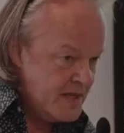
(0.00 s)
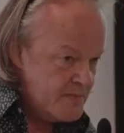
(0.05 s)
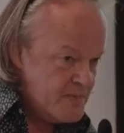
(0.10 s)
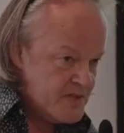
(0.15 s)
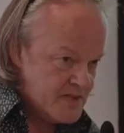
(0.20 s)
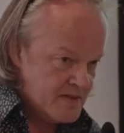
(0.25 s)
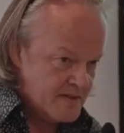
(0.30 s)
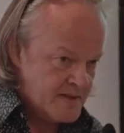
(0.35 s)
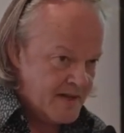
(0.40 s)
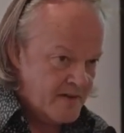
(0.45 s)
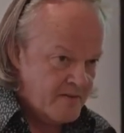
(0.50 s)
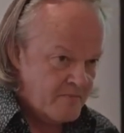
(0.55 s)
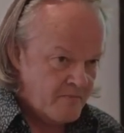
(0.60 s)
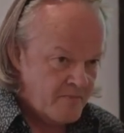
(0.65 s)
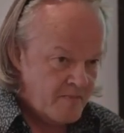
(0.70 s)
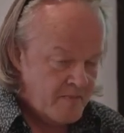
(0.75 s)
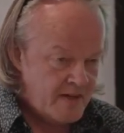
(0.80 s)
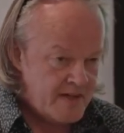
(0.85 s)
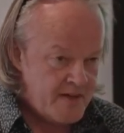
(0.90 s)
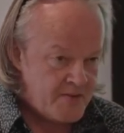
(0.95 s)
Gibson in
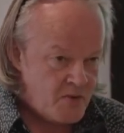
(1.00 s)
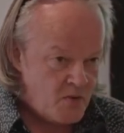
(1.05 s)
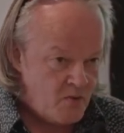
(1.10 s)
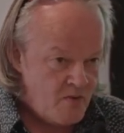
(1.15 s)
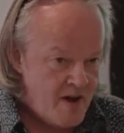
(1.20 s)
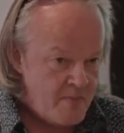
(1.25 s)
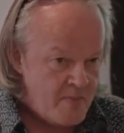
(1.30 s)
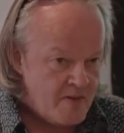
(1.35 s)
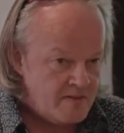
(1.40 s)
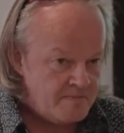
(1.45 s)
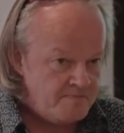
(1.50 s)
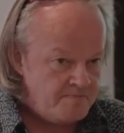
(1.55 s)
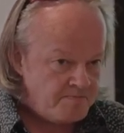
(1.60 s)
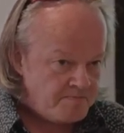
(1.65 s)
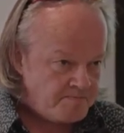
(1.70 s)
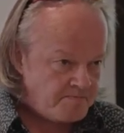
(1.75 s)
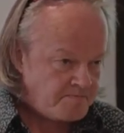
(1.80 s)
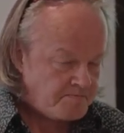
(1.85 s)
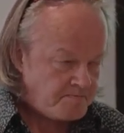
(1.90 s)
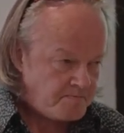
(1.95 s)
Lethal Weapon
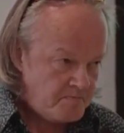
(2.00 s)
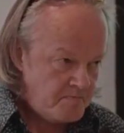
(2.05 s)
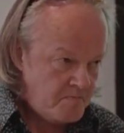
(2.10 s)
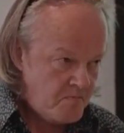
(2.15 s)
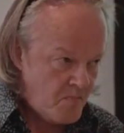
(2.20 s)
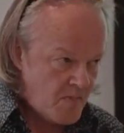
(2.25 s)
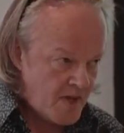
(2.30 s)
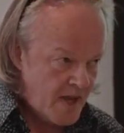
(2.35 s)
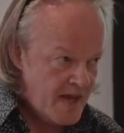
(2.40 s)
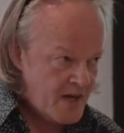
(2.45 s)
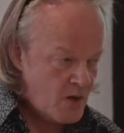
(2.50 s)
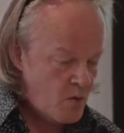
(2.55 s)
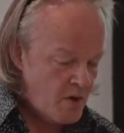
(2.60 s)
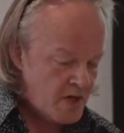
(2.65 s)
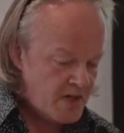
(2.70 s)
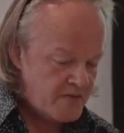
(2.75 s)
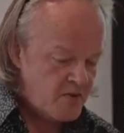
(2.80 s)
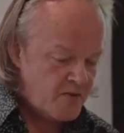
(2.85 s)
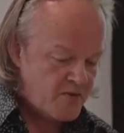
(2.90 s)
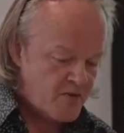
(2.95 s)
had a
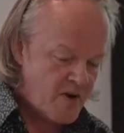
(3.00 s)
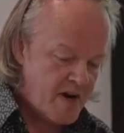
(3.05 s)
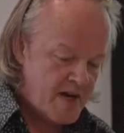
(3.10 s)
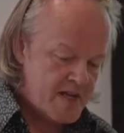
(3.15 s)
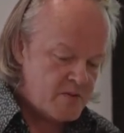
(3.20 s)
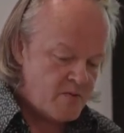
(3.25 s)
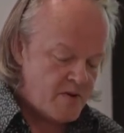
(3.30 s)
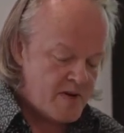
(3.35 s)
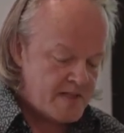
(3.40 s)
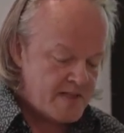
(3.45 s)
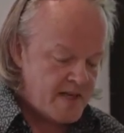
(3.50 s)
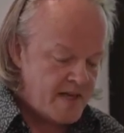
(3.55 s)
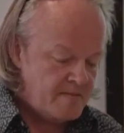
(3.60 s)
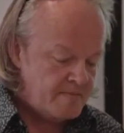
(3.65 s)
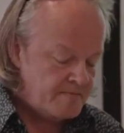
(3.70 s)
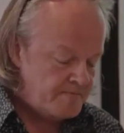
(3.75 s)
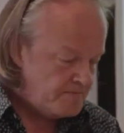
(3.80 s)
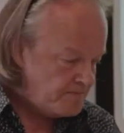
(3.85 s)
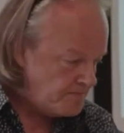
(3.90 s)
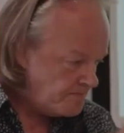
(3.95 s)
wonderful phrase where he
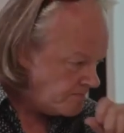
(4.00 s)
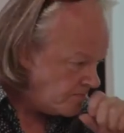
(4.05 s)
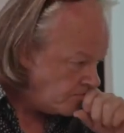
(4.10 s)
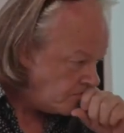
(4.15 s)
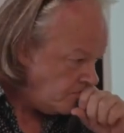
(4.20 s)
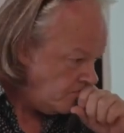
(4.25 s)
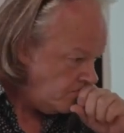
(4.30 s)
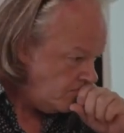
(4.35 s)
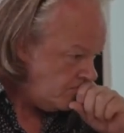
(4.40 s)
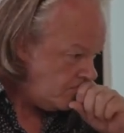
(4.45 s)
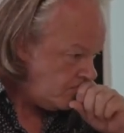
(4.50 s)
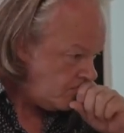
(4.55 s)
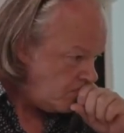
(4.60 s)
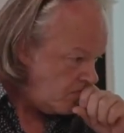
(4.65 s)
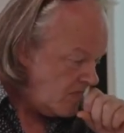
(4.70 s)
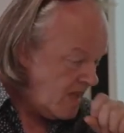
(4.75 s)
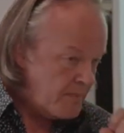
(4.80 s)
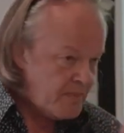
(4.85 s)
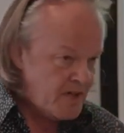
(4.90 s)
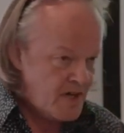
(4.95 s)
said,
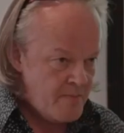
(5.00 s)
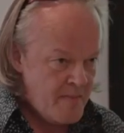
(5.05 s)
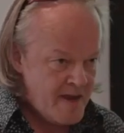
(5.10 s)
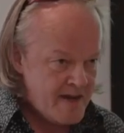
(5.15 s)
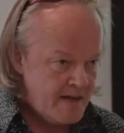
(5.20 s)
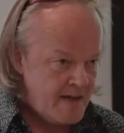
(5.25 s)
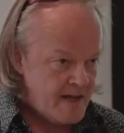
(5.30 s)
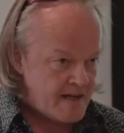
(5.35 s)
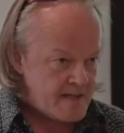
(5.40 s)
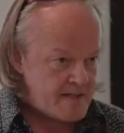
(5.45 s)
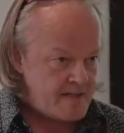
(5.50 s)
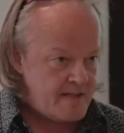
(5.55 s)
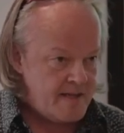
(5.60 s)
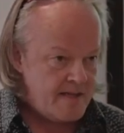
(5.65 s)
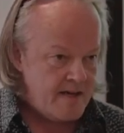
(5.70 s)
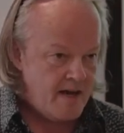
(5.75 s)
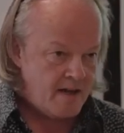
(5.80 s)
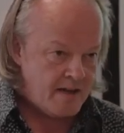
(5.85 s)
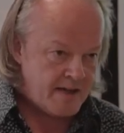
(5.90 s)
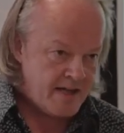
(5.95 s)
I'm going to make like a
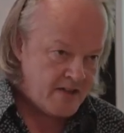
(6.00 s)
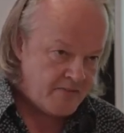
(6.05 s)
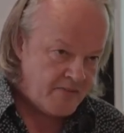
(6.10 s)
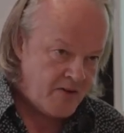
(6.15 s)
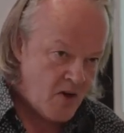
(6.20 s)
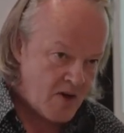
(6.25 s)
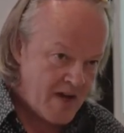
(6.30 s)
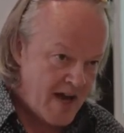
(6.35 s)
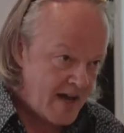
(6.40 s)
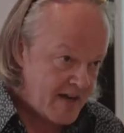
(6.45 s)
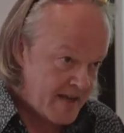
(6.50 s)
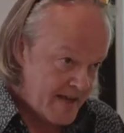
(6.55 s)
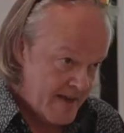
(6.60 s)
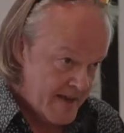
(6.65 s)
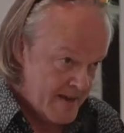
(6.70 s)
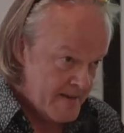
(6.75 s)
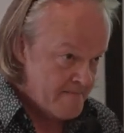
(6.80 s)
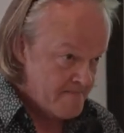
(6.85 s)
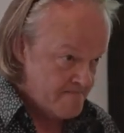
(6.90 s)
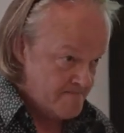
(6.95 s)
seagull and get the flock out of
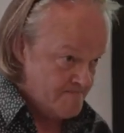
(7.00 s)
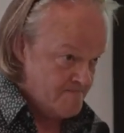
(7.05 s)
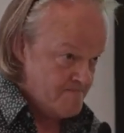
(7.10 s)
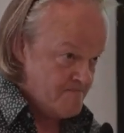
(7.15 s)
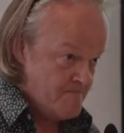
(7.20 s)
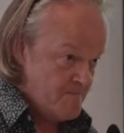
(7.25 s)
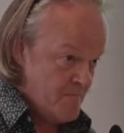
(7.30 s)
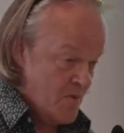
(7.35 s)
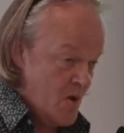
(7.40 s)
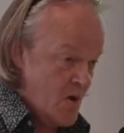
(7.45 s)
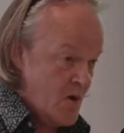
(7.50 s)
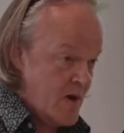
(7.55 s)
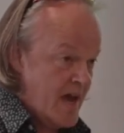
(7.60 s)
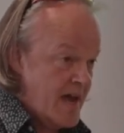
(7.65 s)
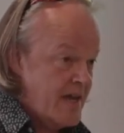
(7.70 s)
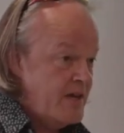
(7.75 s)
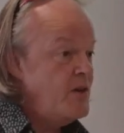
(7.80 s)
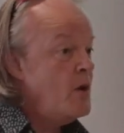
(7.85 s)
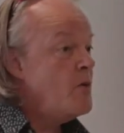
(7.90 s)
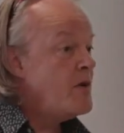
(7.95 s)
here.
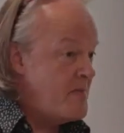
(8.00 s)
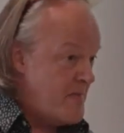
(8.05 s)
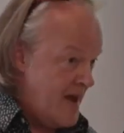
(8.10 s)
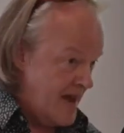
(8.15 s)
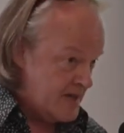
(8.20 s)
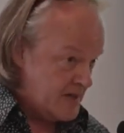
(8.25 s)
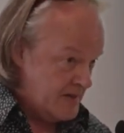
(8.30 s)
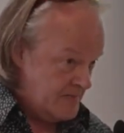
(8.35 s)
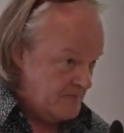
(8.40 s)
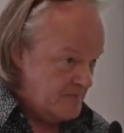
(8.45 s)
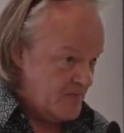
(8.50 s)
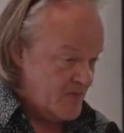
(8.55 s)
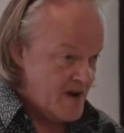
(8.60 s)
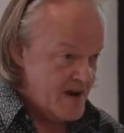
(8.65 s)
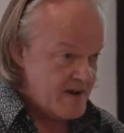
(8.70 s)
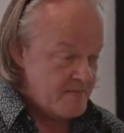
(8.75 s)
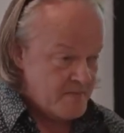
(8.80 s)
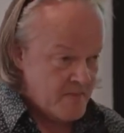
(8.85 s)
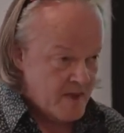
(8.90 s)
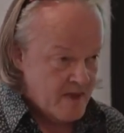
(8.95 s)
Okay, you know what he meant,
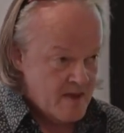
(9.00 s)
right?